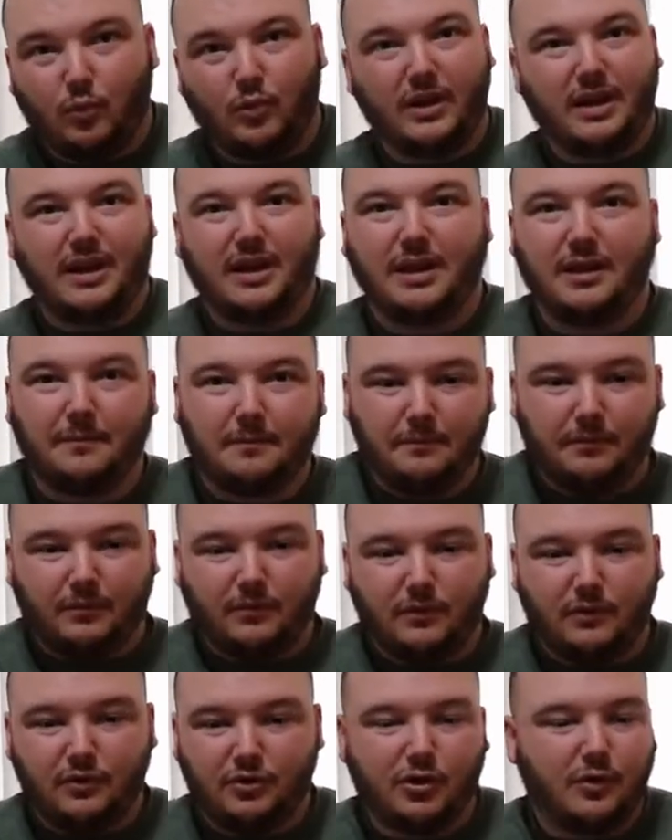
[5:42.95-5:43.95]
We
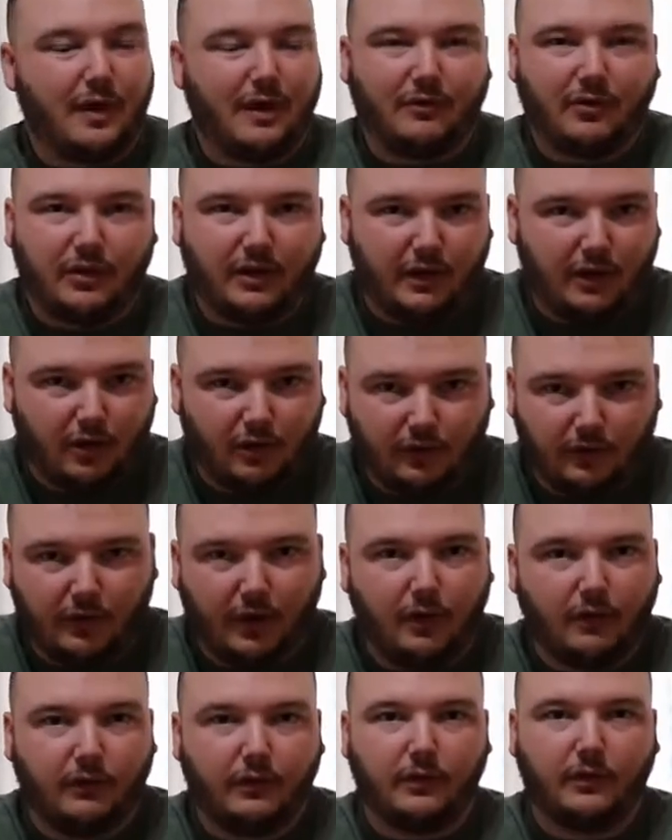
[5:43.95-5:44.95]
do everything
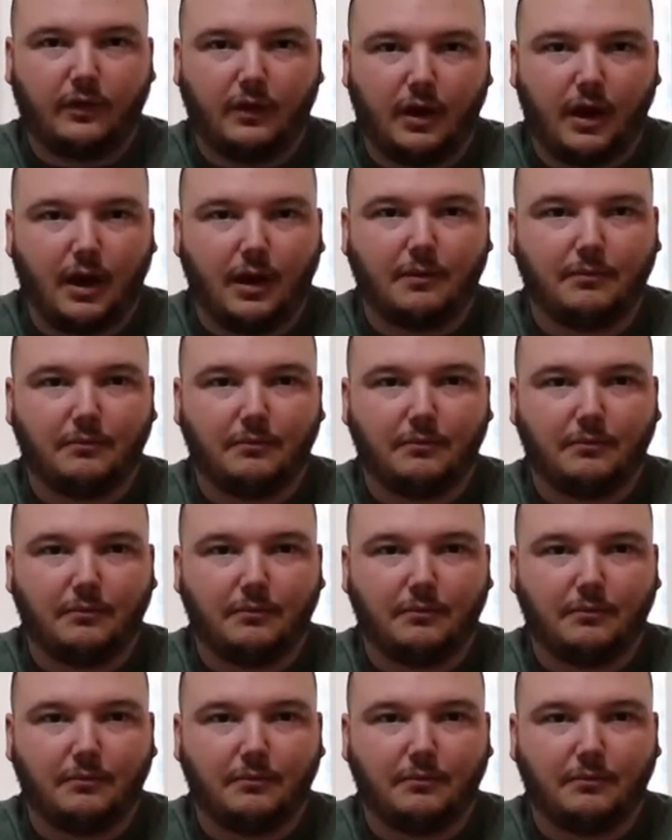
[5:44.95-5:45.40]
ourselves.